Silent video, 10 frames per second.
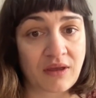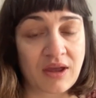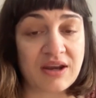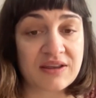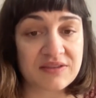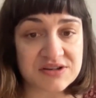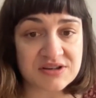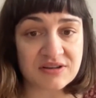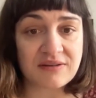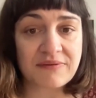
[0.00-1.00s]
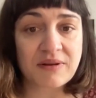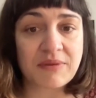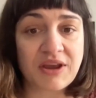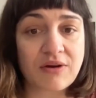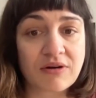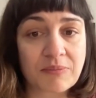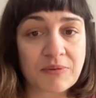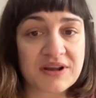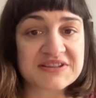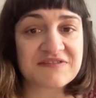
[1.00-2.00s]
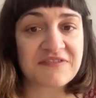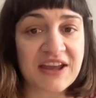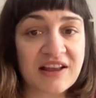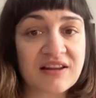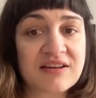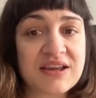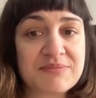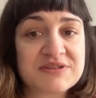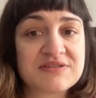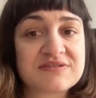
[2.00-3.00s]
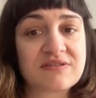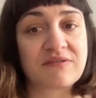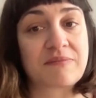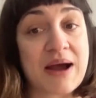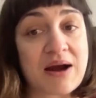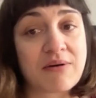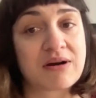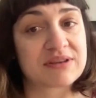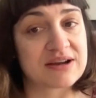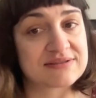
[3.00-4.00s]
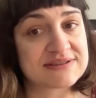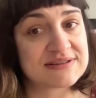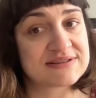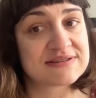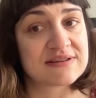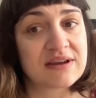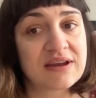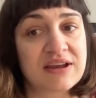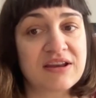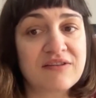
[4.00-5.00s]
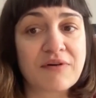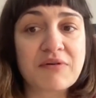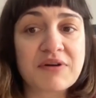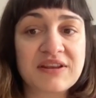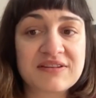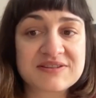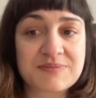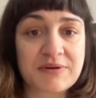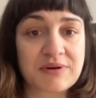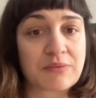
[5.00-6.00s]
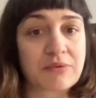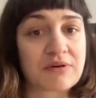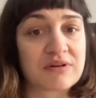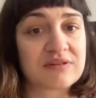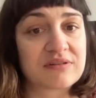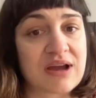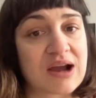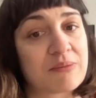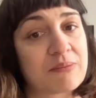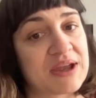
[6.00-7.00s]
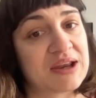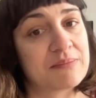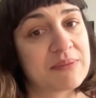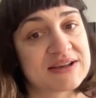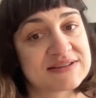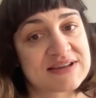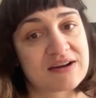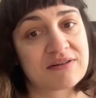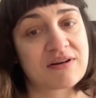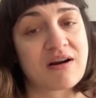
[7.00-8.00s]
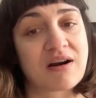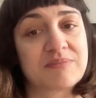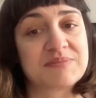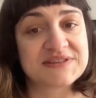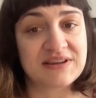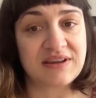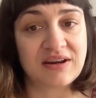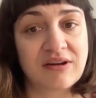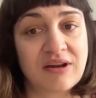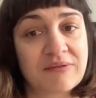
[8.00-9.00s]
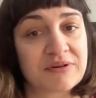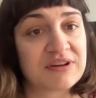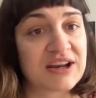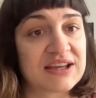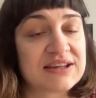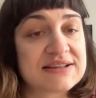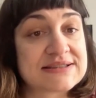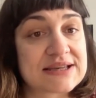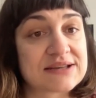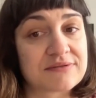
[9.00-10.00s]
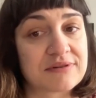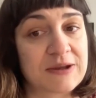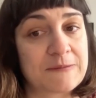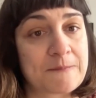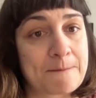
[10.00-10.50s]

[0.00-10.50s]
In addition, the film incorporates veiled images of powwow dances, invoking the spirit world, accompanied by sacred harp singing from the 19th century.